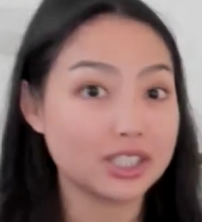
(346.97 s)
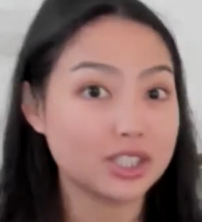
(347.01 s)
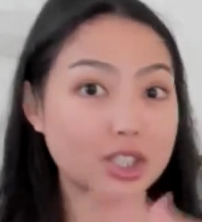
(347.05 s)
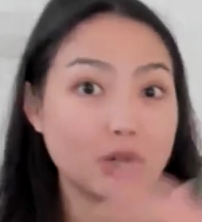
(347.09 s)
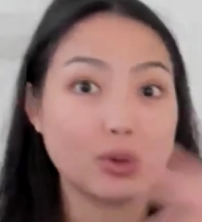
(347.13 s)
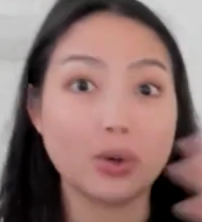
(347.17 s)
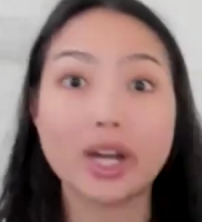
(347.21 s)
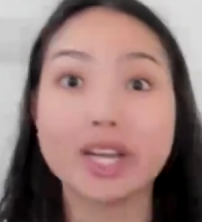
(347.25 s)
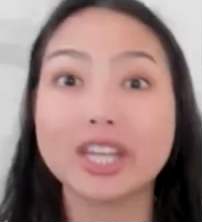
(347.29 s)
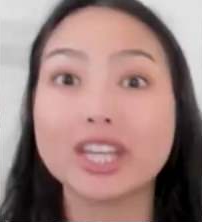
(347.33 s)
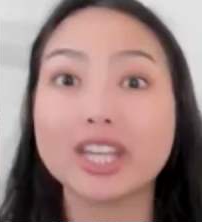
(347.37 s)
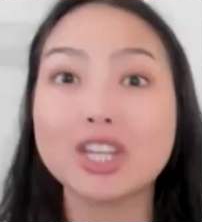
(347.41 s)

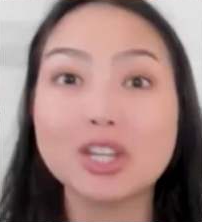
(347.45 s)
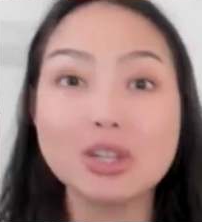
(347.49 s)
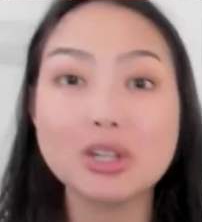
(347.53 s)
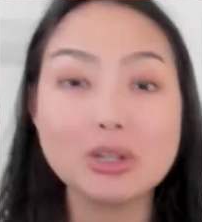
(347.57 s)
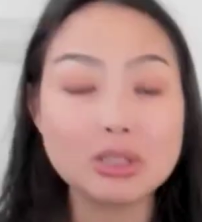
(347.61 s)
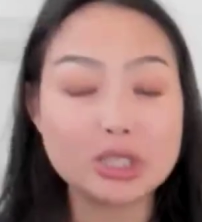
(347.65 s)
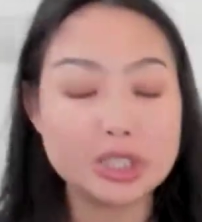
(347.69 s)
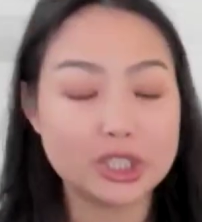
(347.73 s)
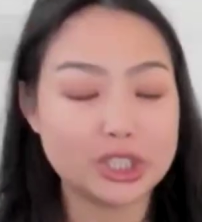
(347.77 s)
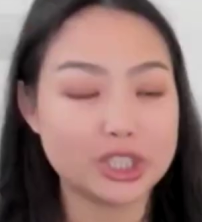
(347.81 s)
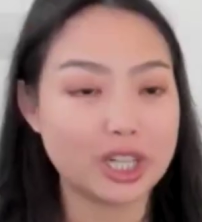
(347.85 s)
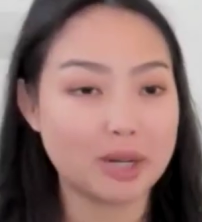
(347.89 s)
So a
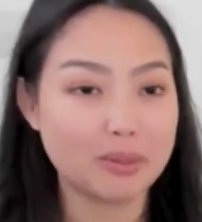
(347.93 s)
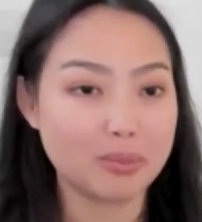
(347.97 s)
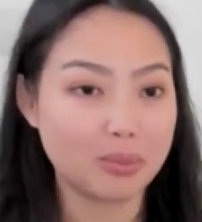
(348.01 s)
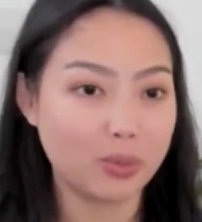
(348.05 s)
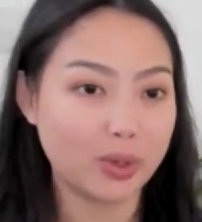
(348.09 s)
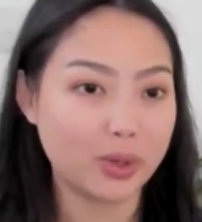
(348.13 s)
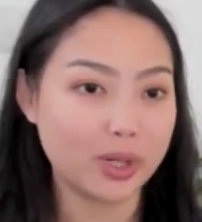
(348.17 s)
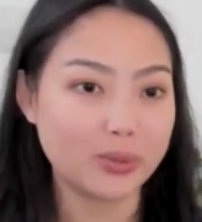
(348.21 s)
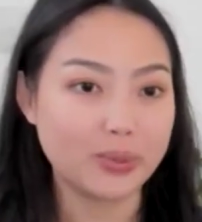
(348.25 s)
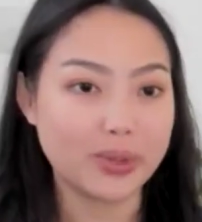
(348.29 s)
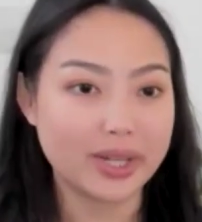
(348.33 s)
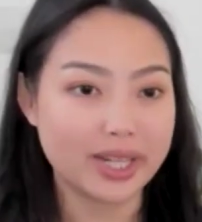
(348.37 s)
huge jump
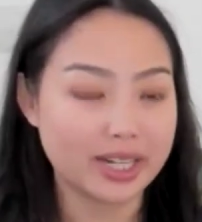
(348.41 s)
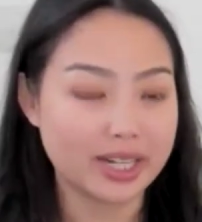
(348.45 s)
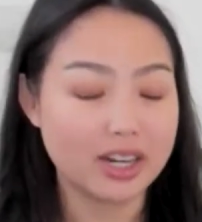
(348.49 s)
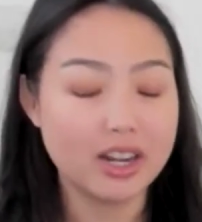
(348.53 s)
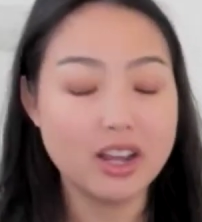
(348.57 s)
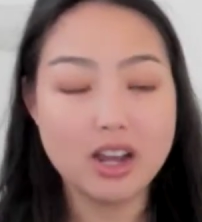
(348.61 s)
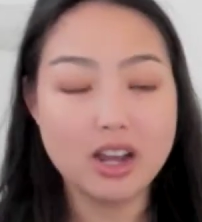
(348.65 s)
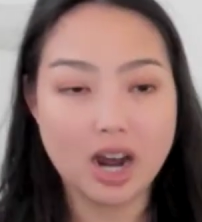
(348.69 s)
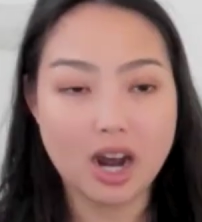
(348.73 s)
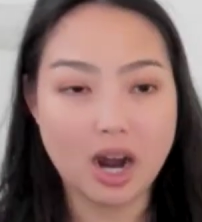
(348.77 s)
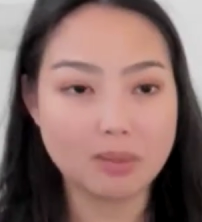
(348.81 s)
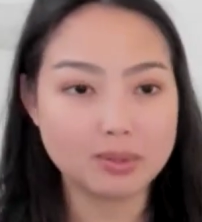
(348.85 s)
when we can
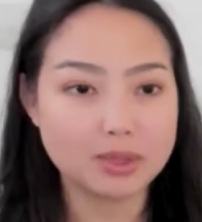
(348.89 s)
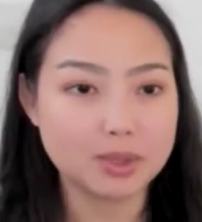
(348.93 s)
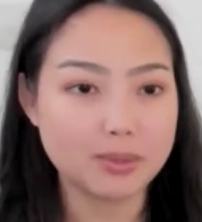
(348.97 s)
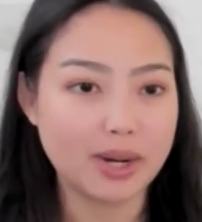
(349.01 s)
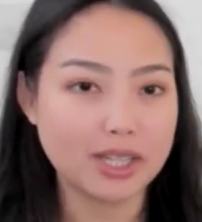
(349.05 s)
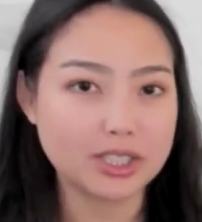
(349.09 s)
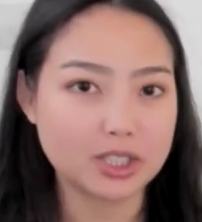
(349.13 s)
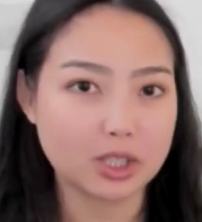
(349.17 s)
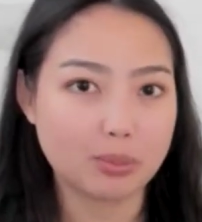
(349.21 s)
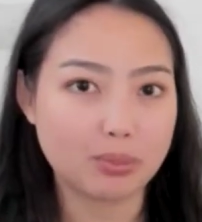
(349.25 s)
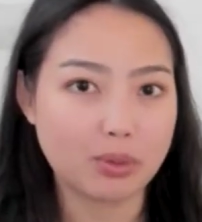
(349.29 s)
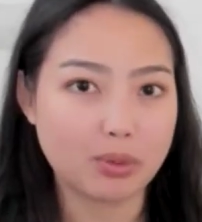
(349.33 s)

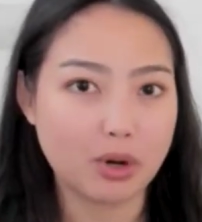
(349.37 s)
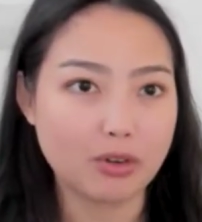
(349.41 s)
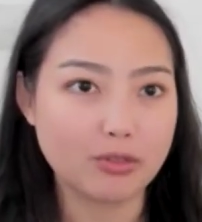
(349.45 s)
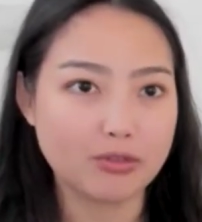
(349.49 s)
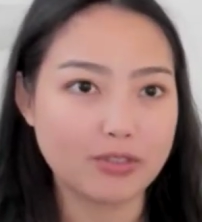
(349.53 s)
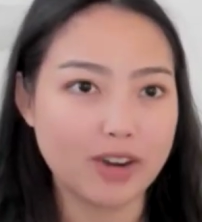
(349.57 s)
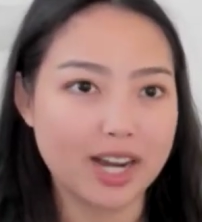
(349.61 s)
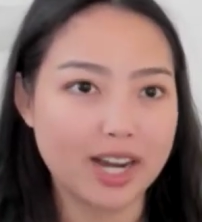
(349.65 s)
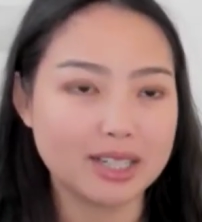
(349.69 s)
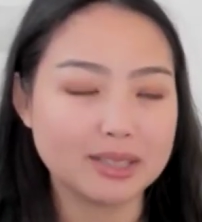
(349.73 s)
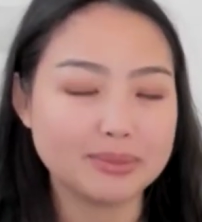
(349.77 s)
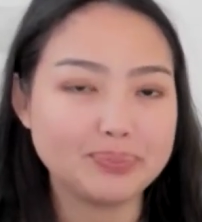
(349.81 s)
optimize our
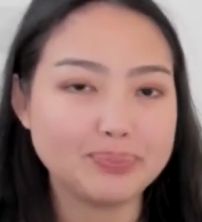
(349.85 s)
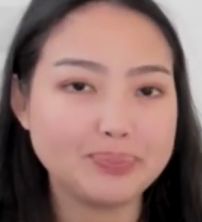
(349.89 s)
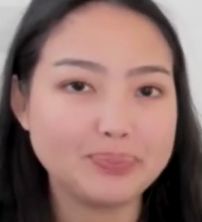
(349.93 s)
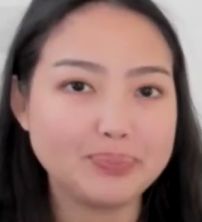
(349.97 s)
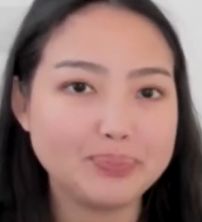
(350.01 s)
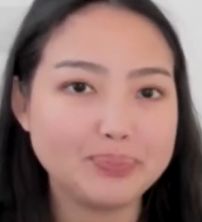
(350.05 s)
profile.